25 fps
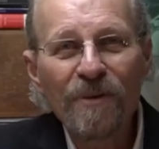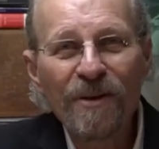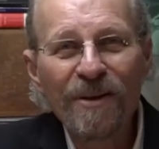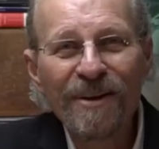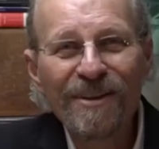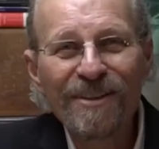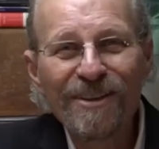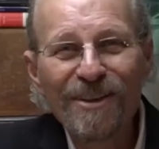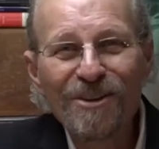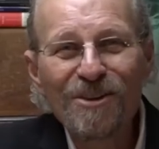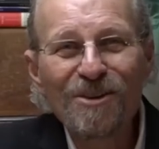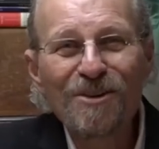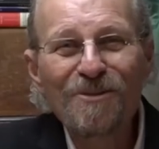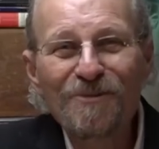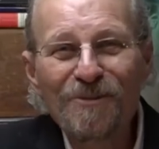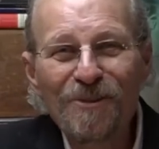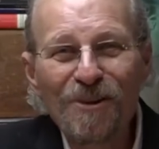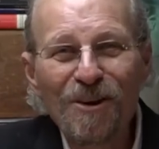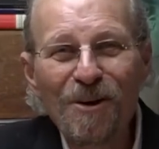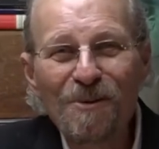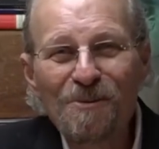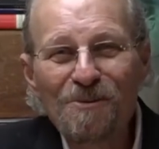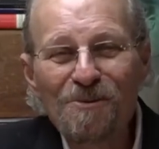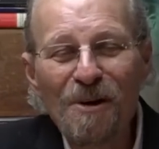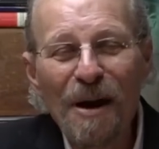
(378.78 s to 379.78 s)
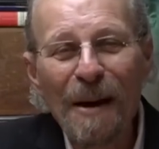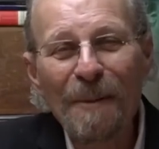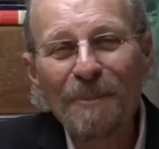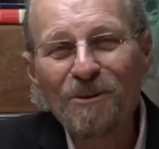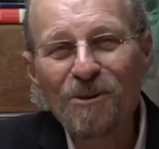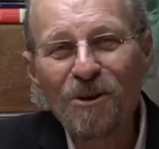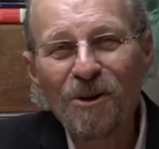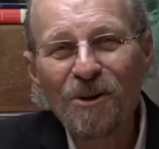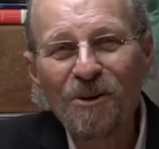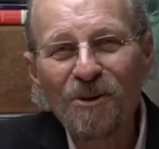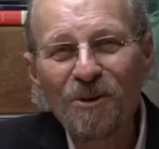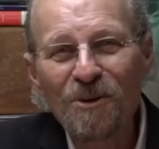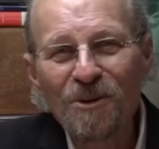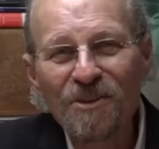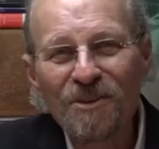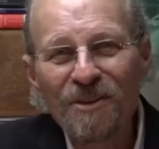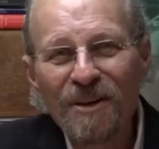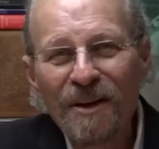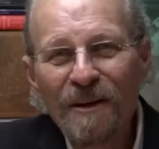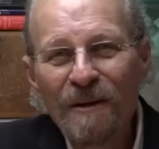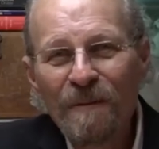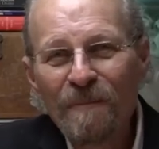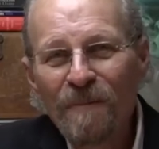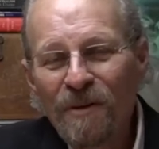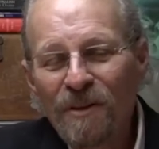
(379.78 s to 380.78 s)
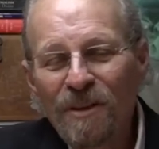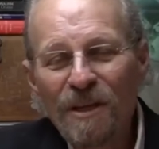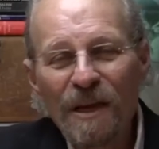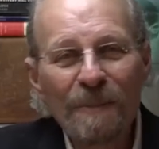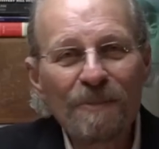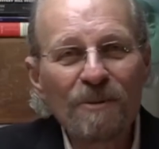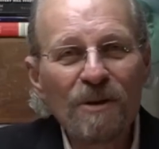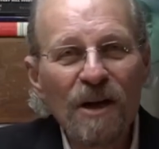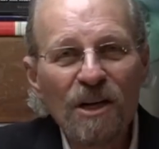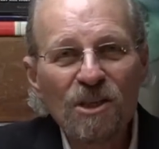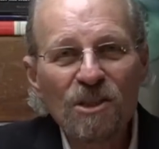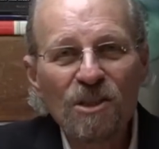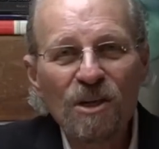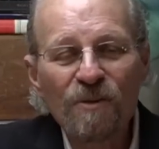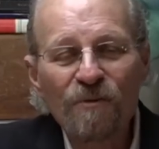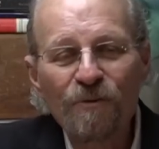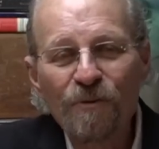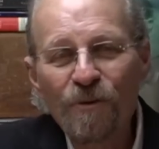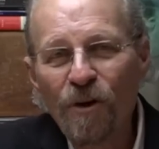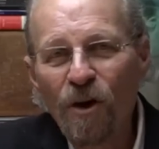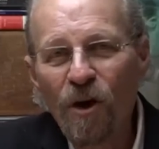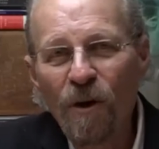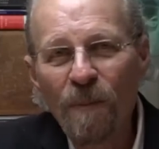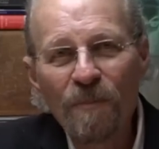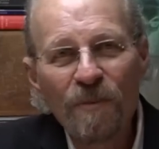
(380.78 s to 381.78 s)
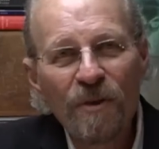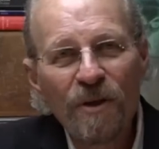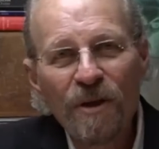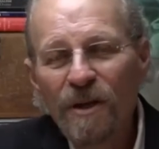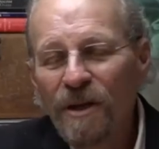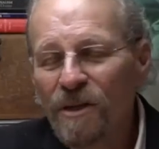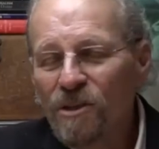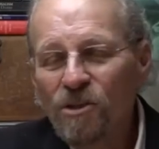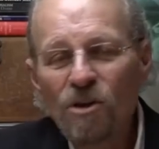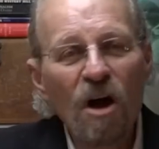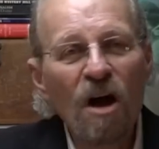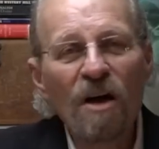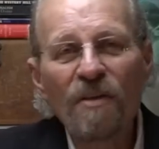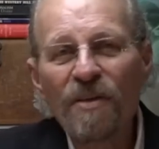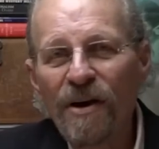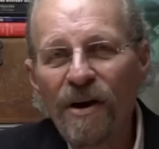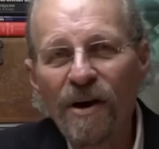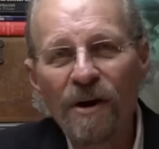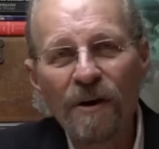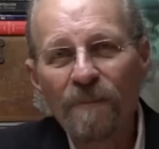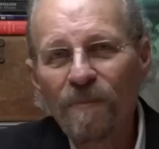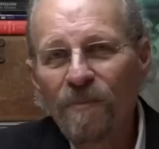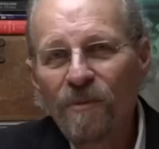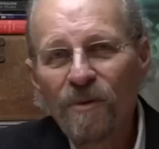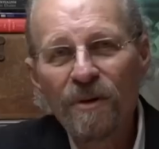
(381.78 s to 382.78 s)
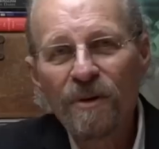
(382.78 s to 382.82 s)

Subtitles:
new film, Crop Circles, the abduction film, it's all there.